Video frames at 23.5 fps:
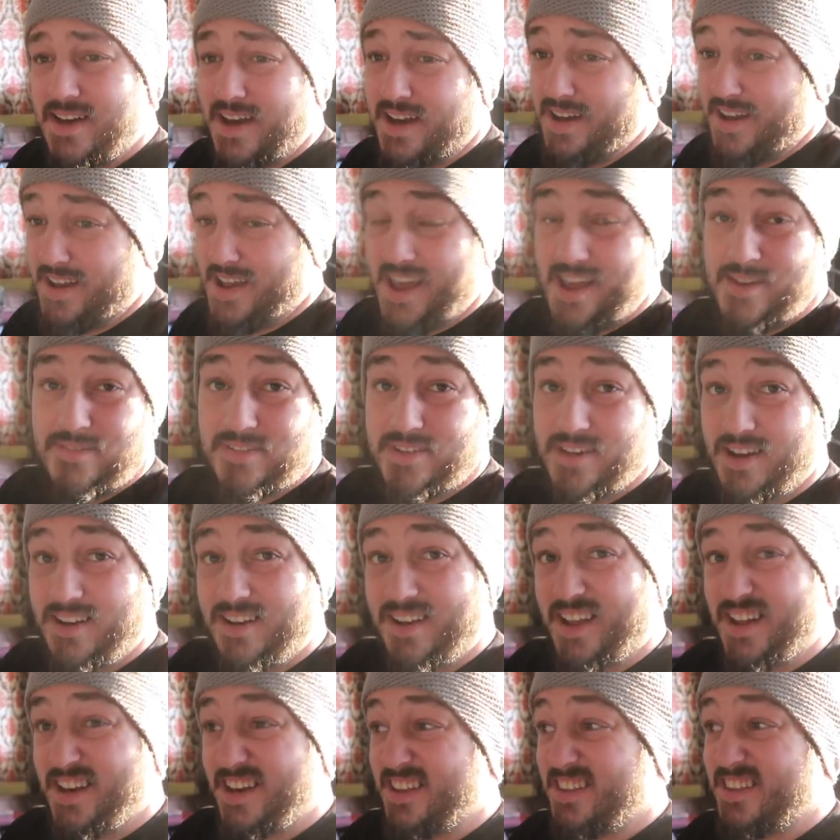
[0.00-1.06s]
I haven't
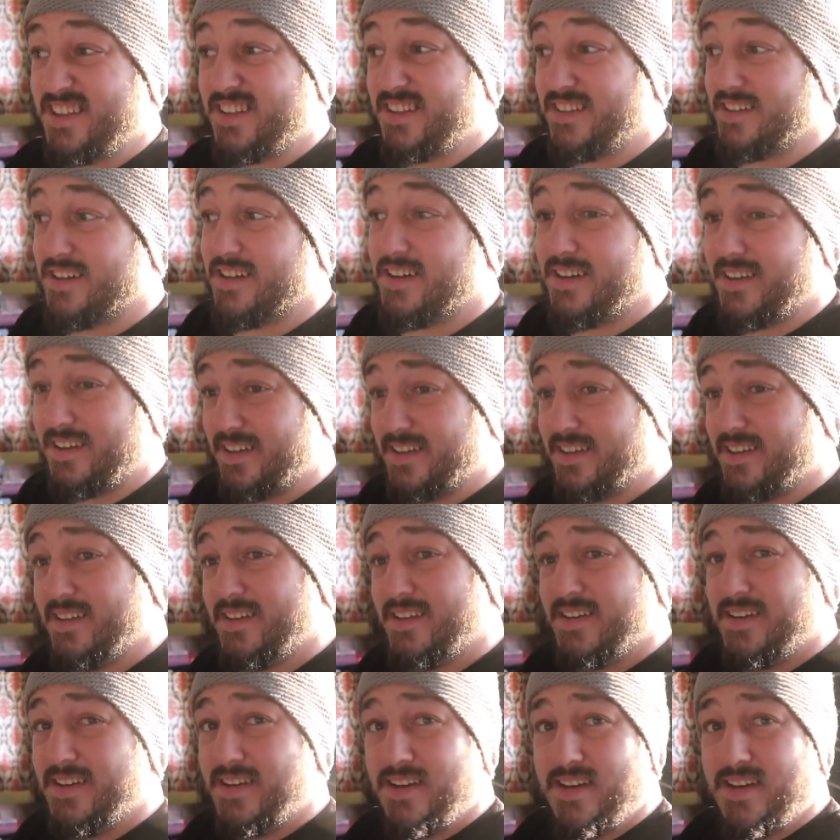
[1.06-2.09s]
gotten anything done.